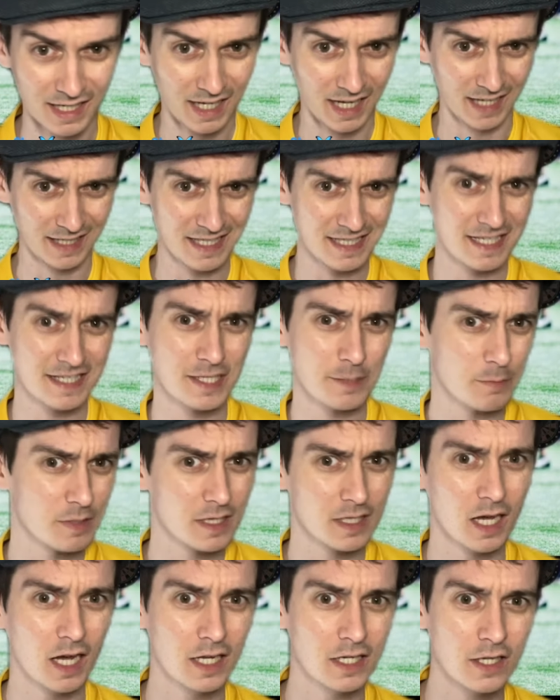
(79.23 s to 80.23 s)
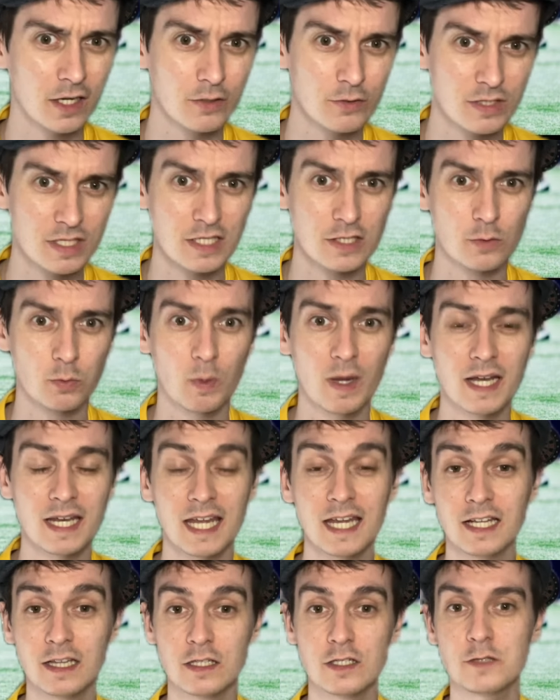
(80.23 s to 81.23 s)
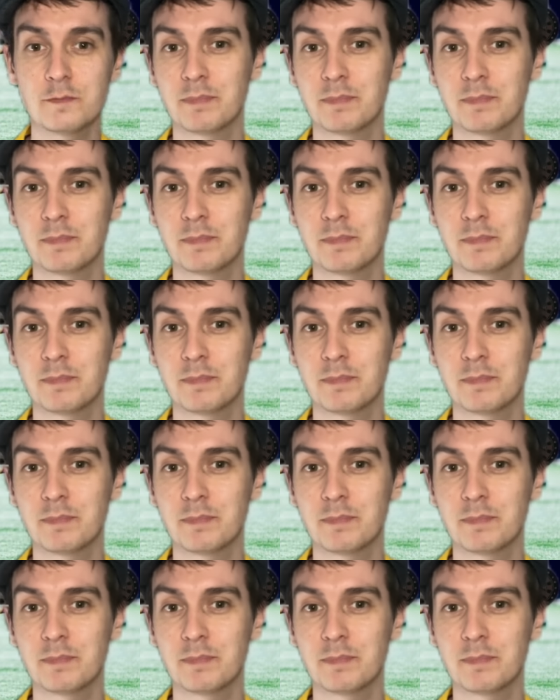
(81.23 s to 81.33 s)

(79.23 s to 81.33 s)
And this is something that I noticed when England